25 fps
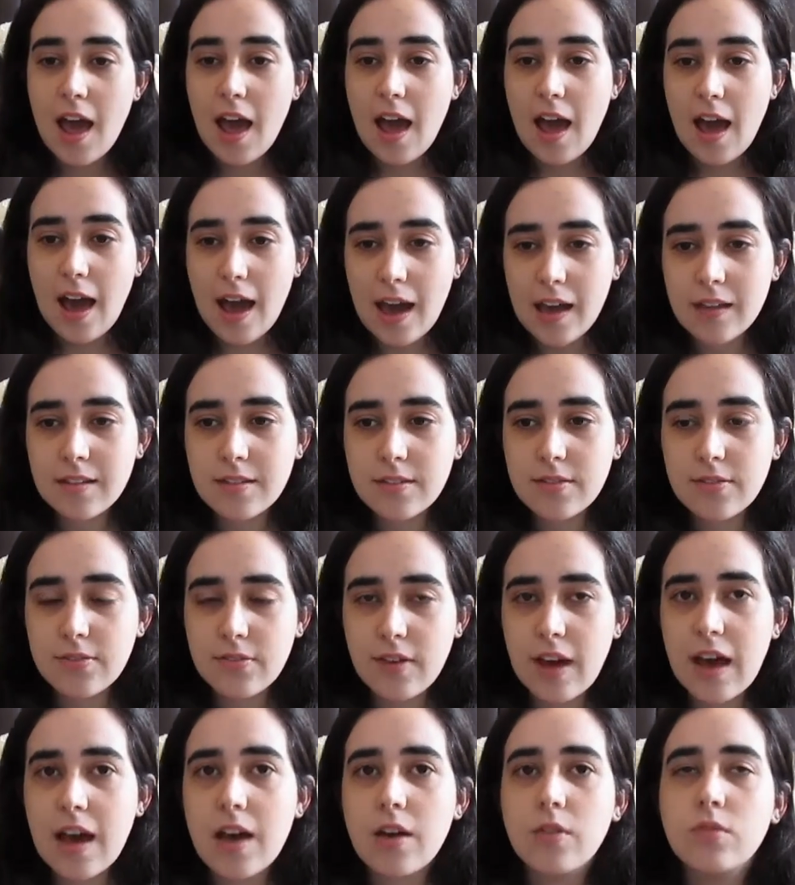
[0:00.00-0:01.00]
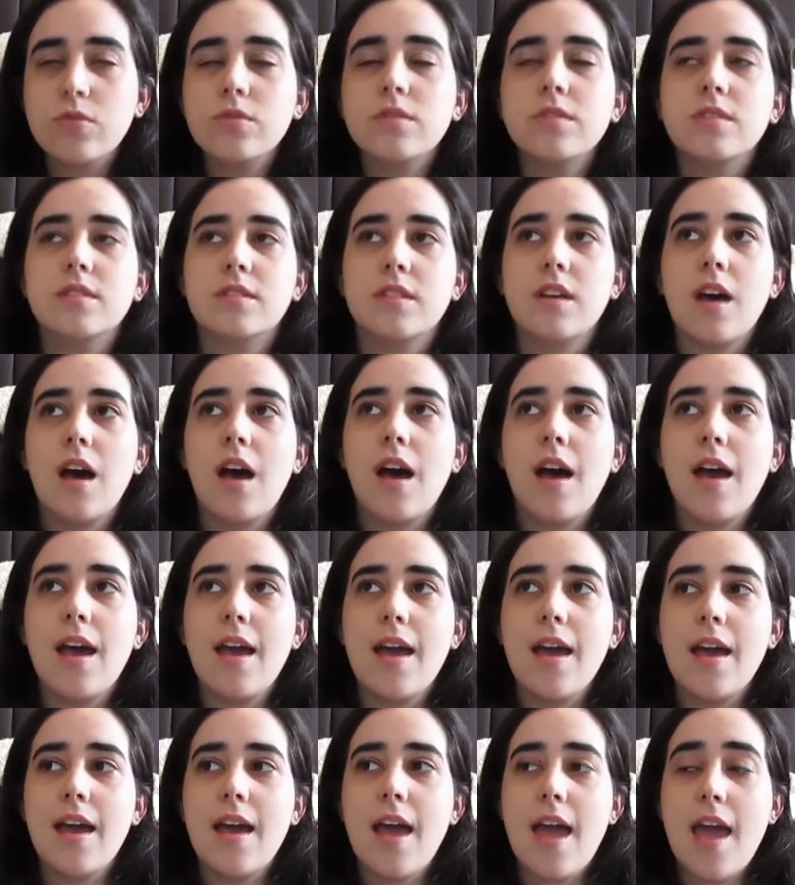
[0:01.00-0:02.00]
has found
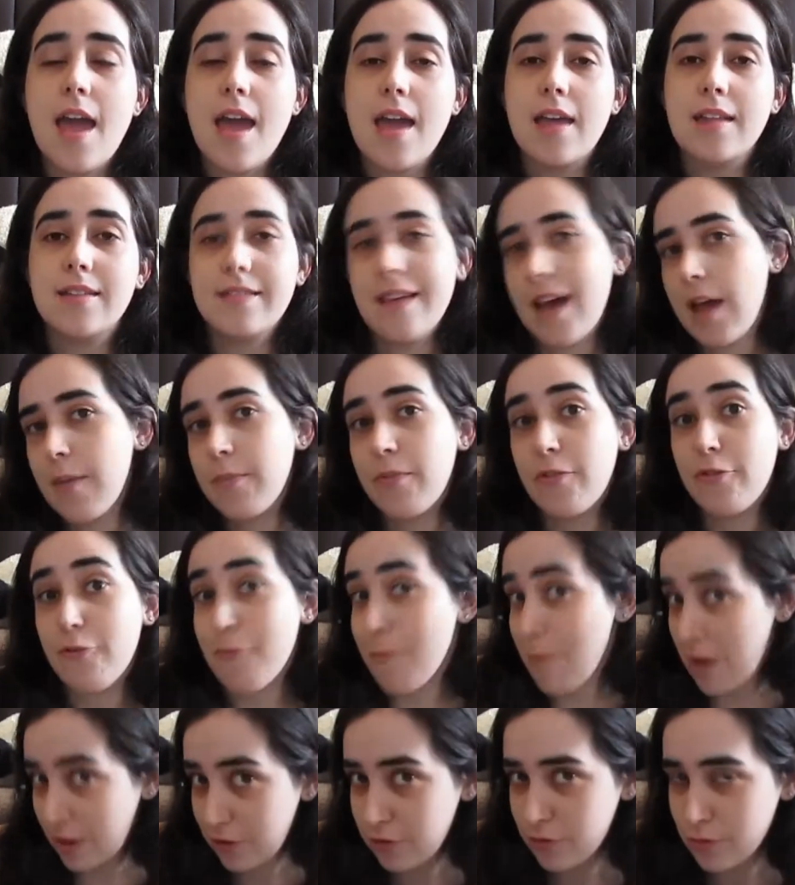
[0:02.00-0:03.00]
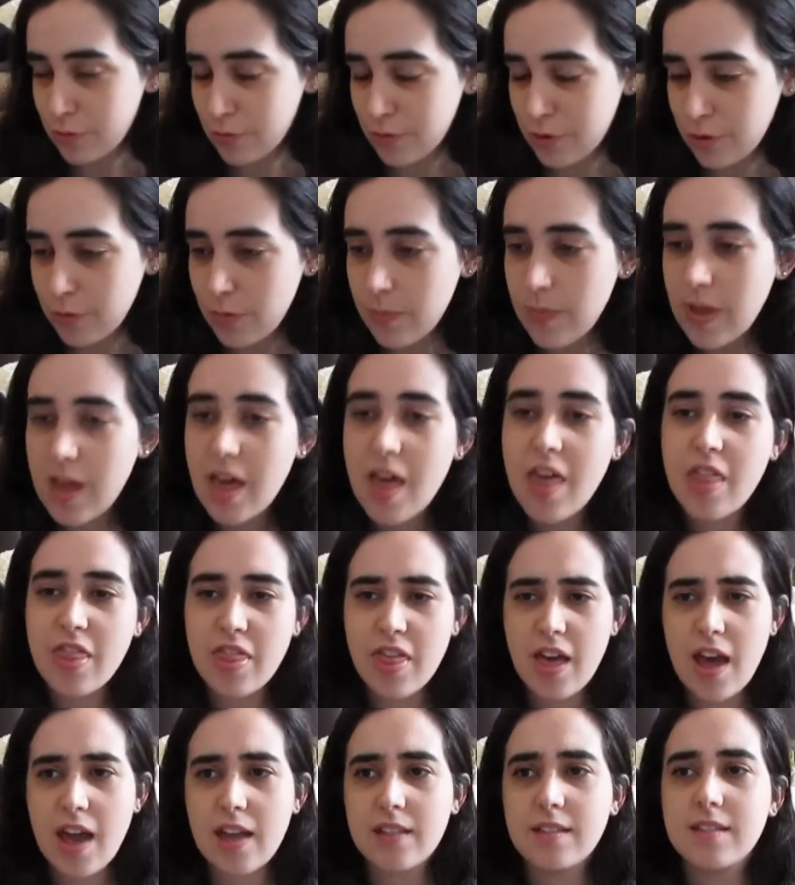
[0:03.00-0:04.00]
a type of mushroom
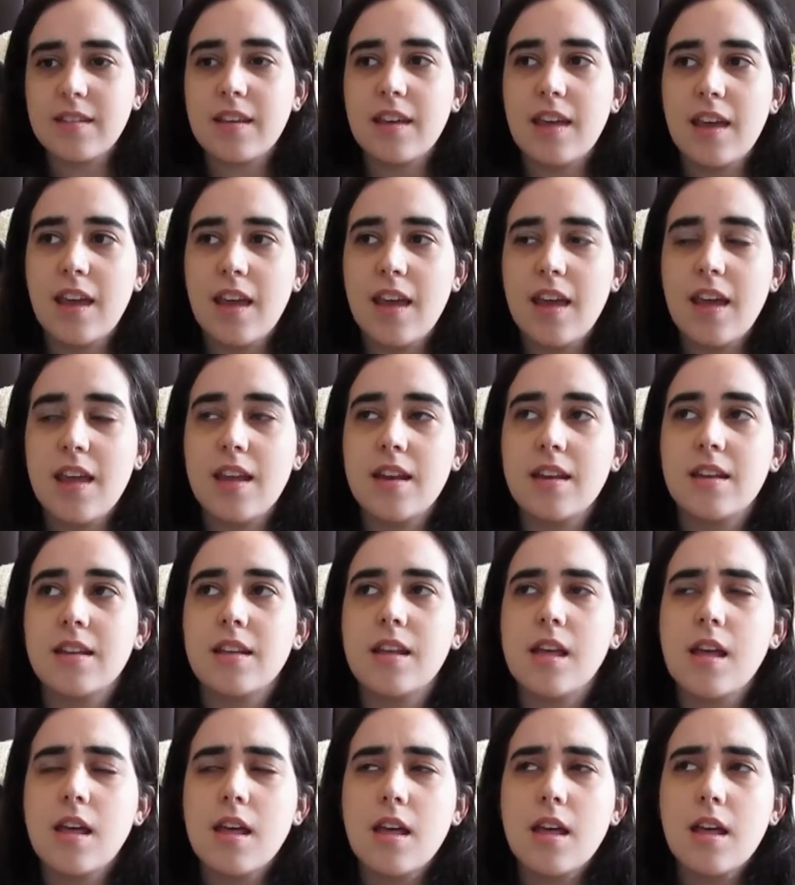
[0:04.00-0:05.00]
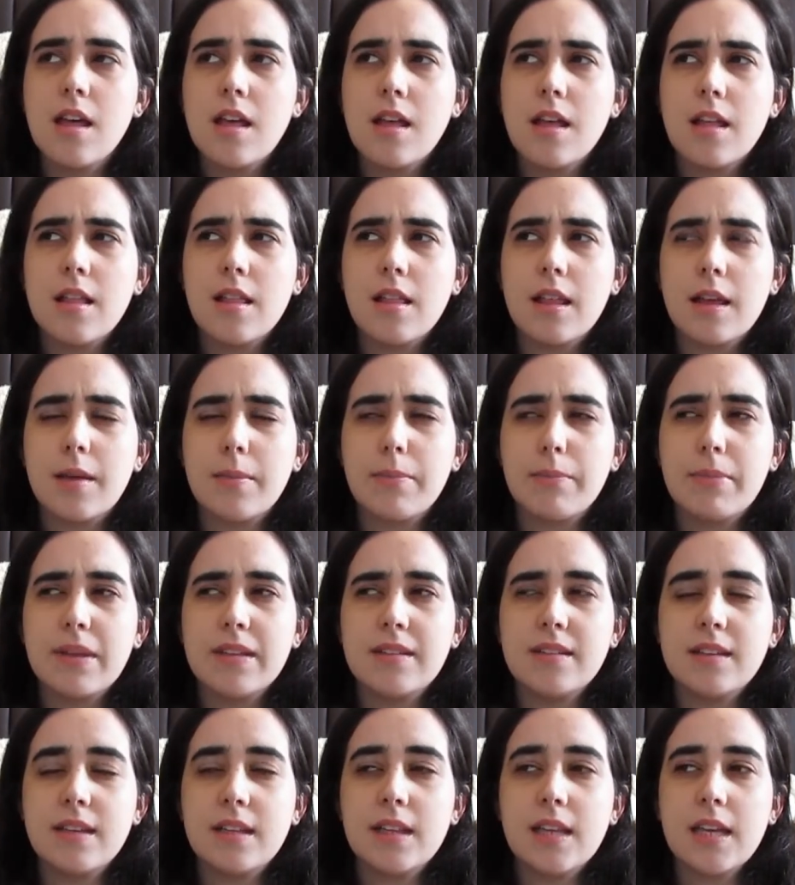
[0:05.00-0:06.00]
that can like
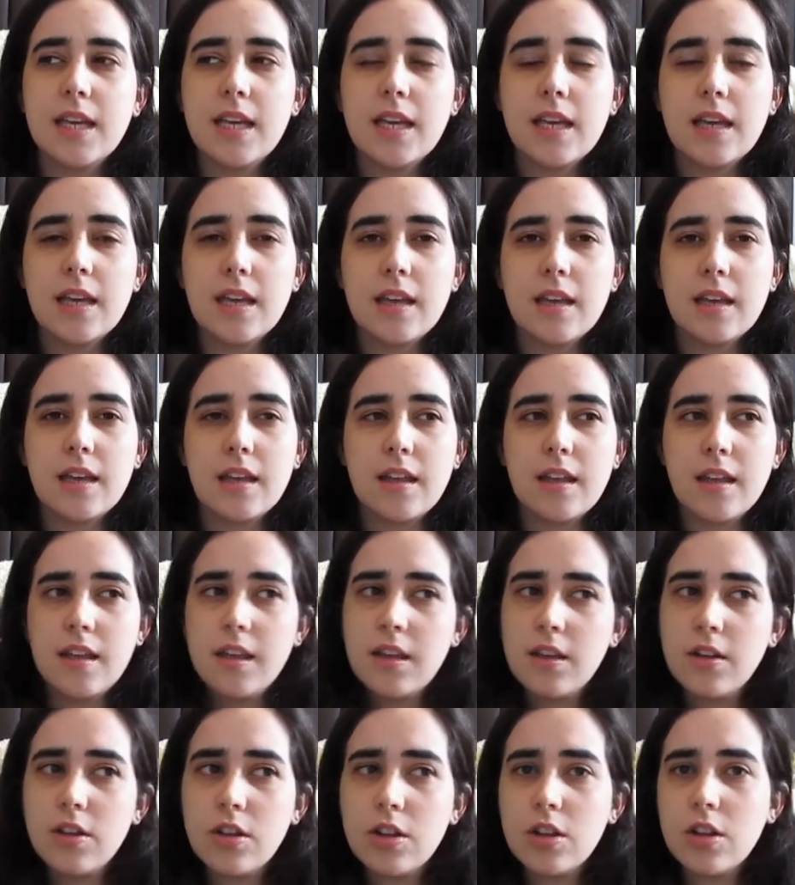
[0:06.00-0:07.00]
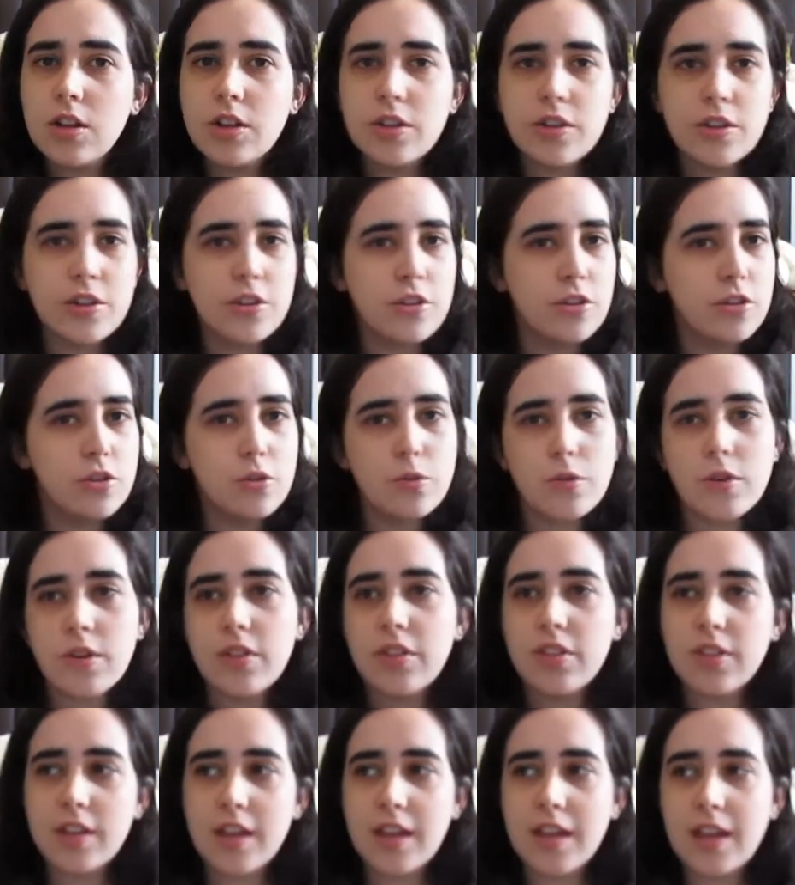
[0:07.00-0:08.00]
basically heal, cure
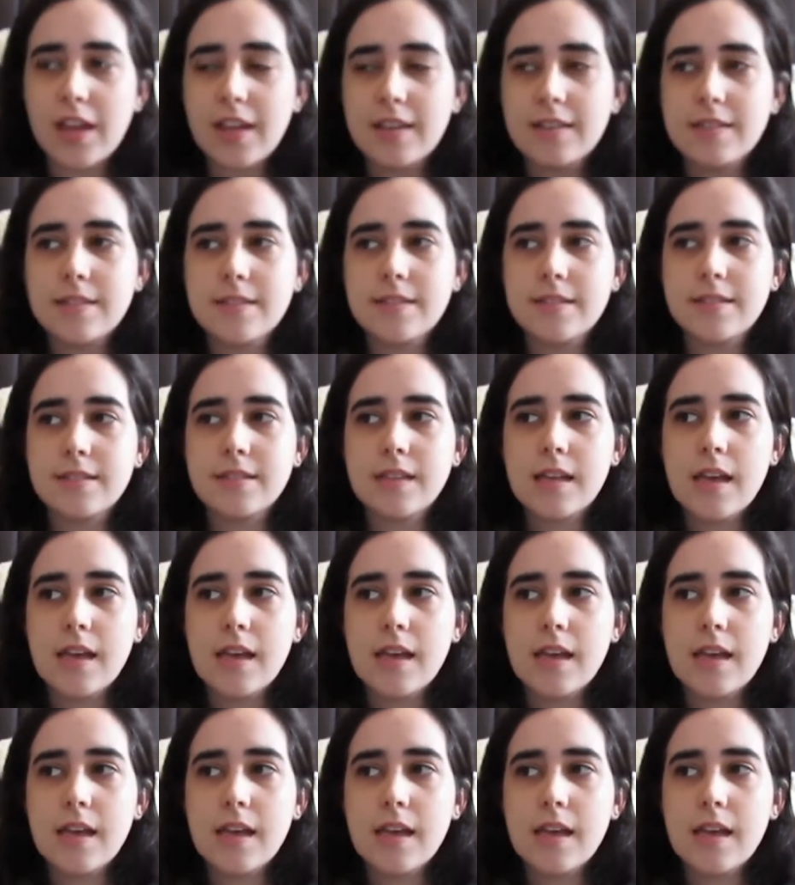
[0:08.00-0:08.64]
things,